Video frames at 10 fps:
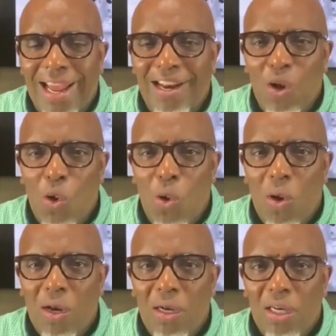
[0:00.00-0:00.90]
in
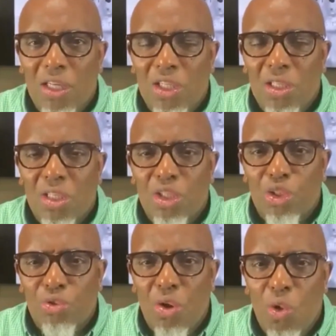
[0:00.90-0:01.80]
order to
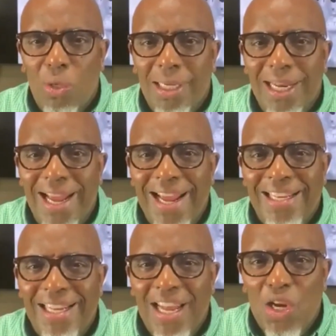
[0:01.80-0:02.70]
control it
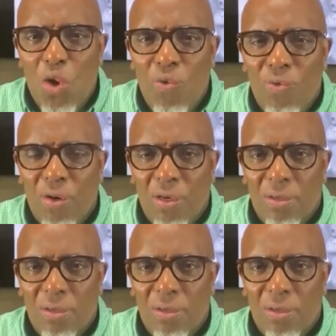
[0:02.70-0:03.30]
and take over.